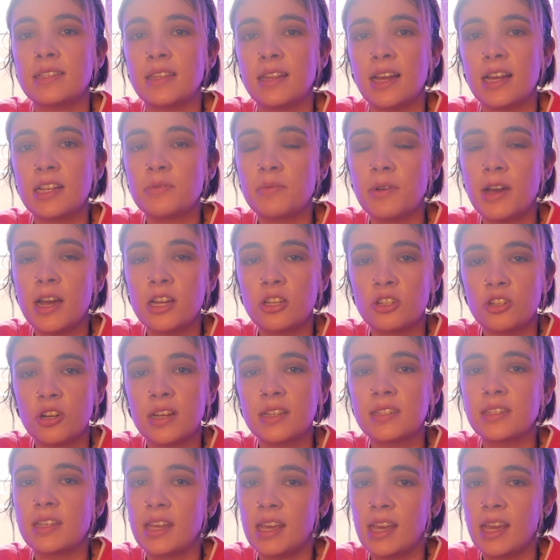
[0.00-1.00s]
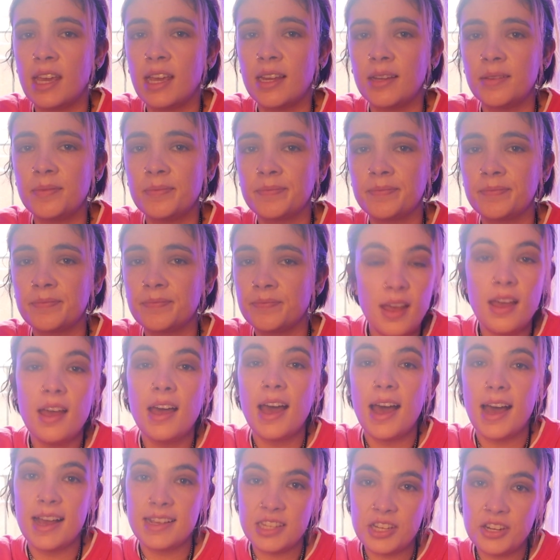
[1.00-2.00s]
and that's why I trust Keen.
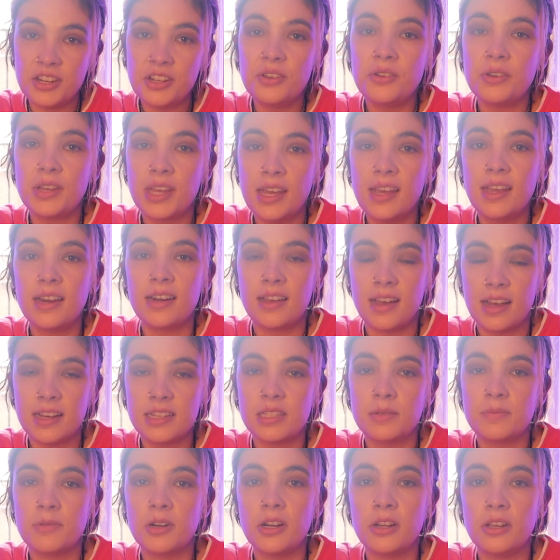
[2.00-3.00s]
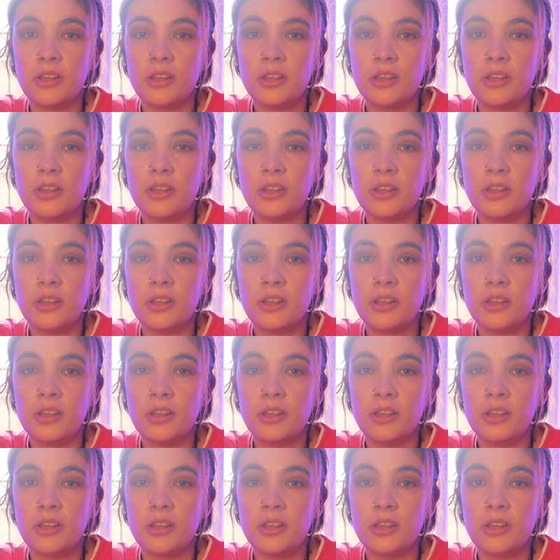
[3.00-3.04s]
As a new Keen customer,